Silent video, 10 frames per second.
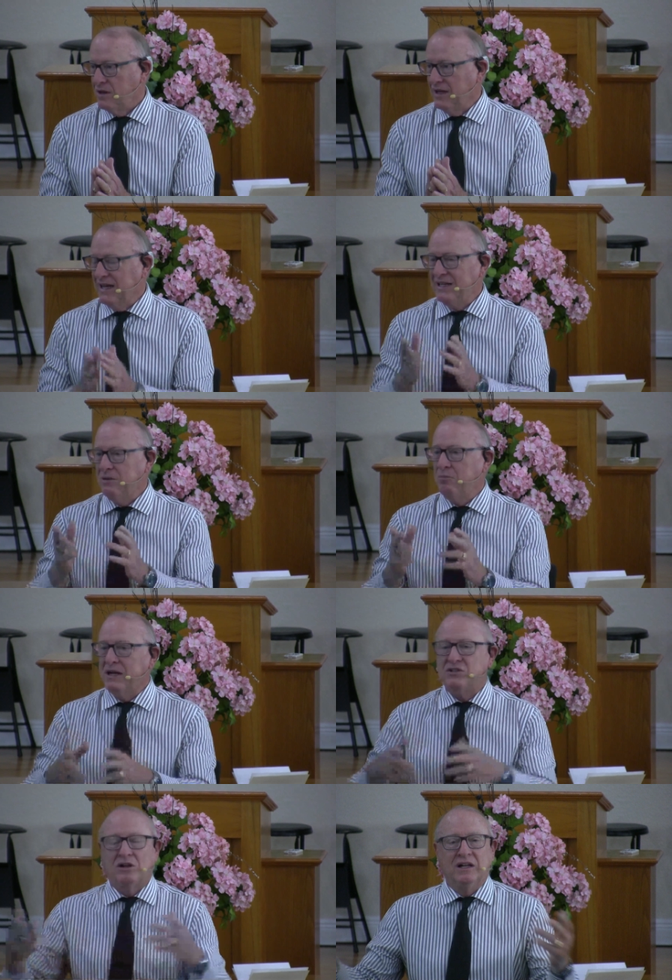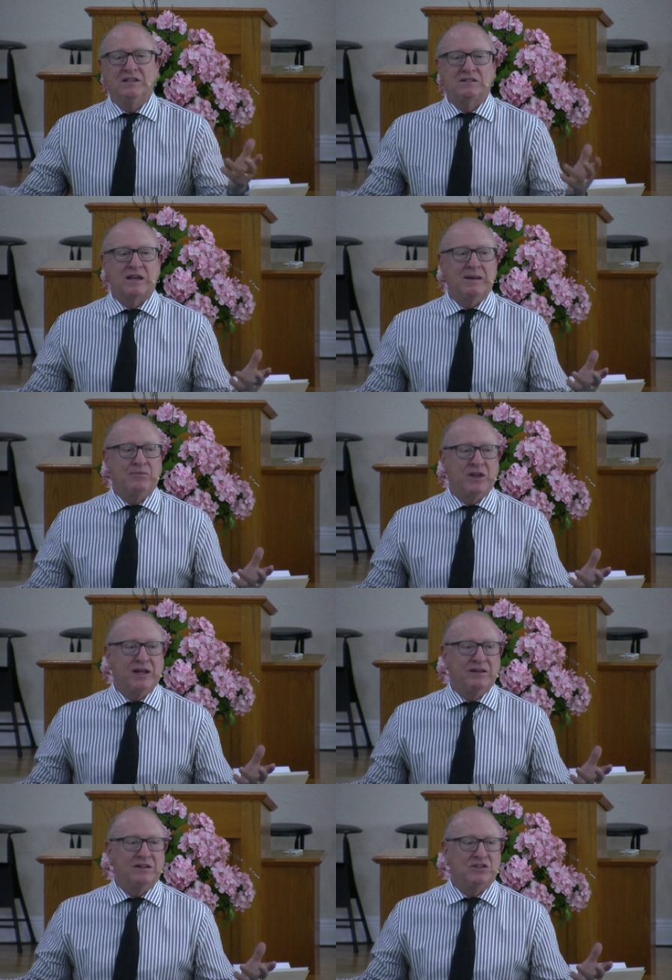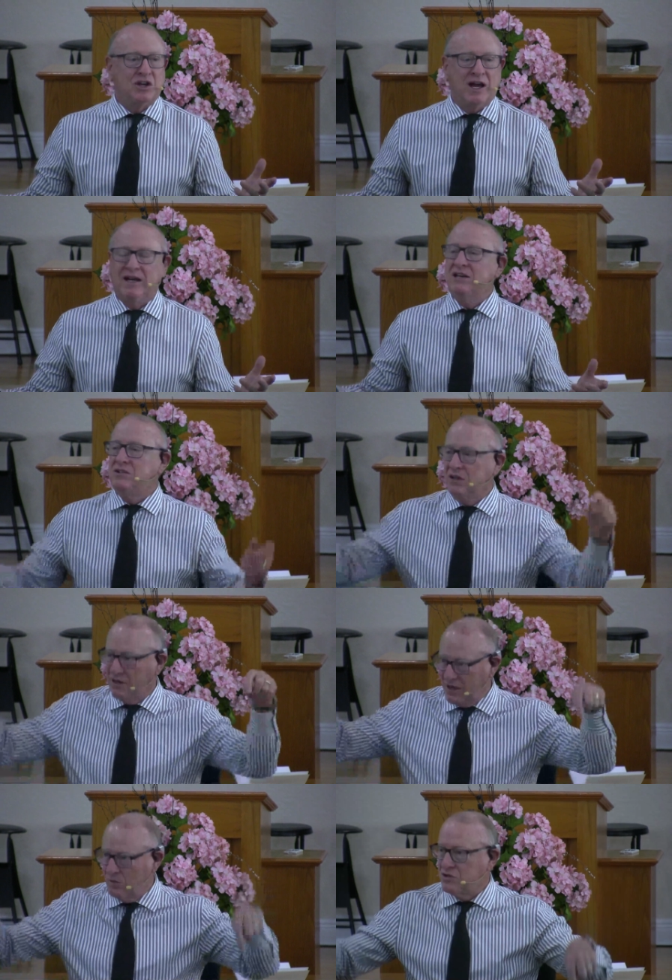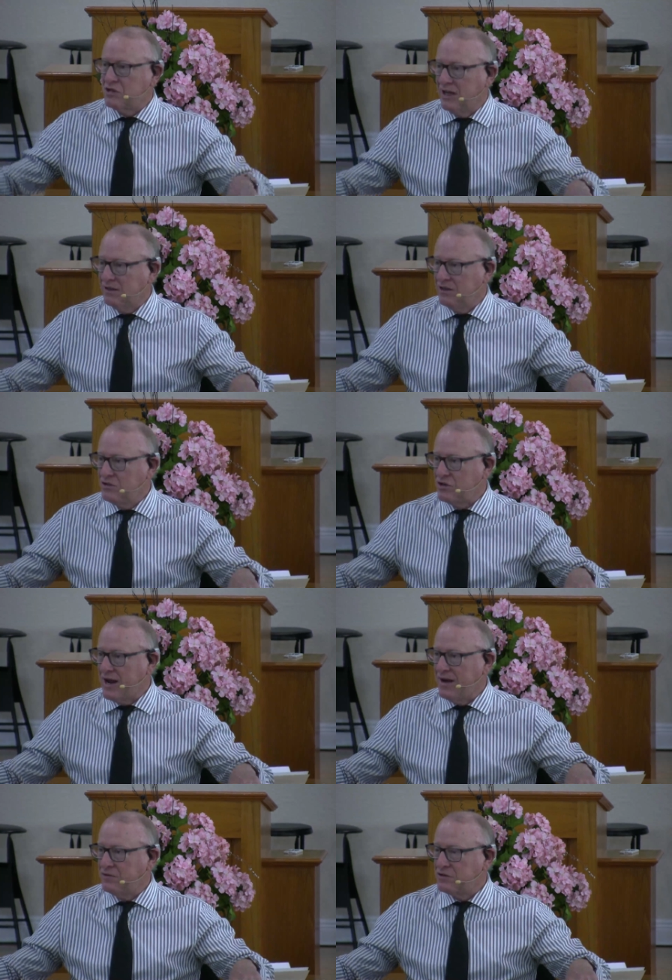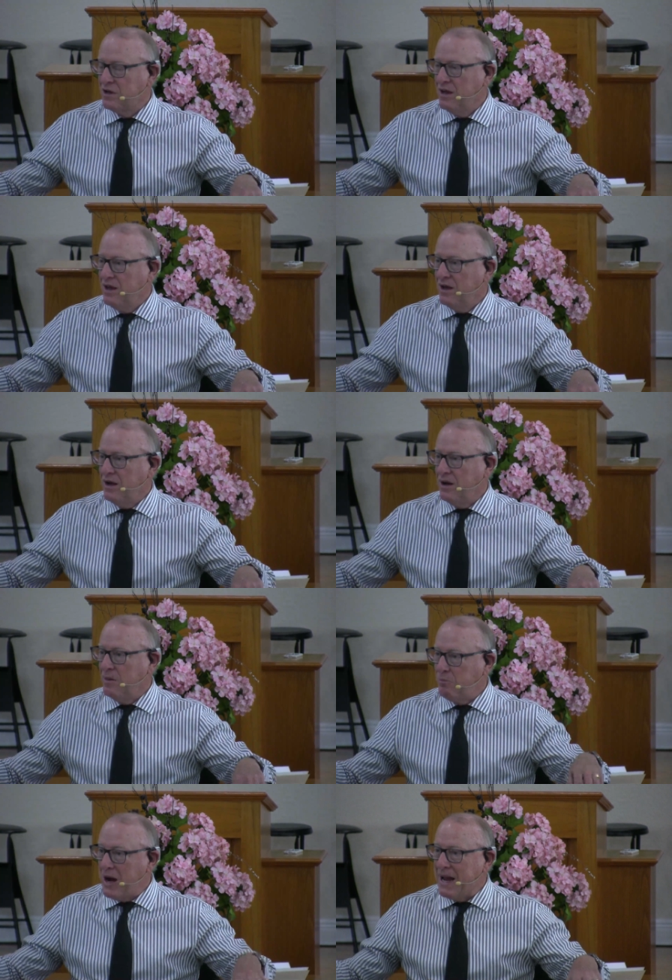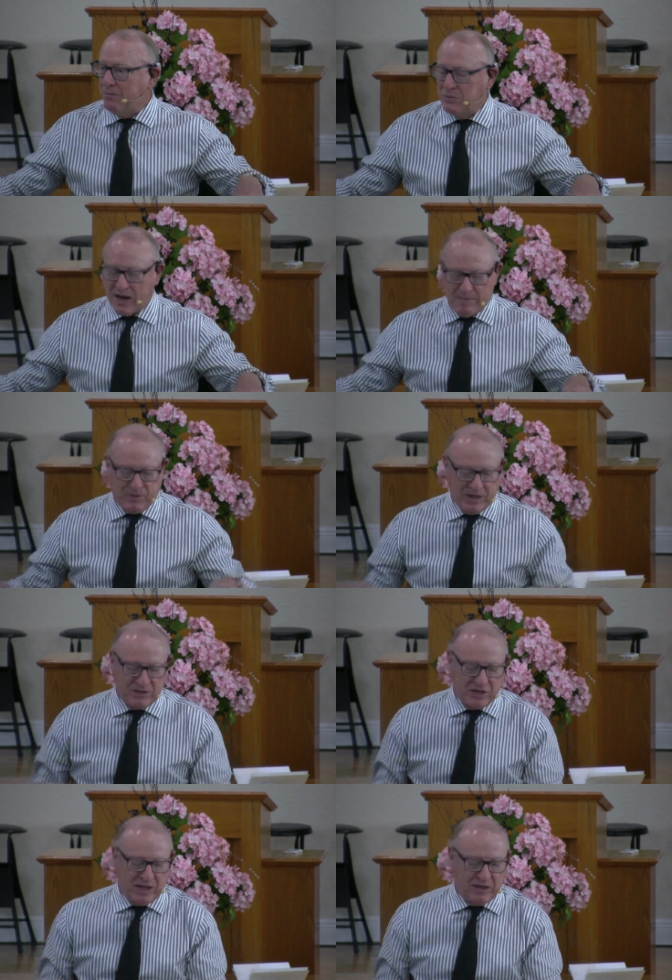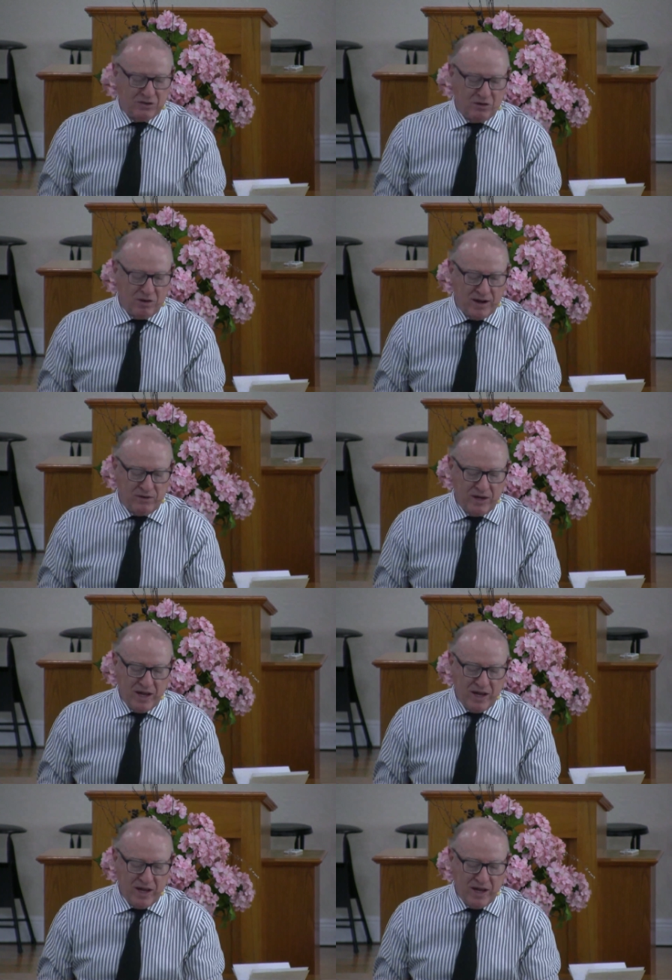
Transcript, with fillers: And they did basically the same thing that the Chinese did. They would sink these shafts, uh, pipe type things down into the ground.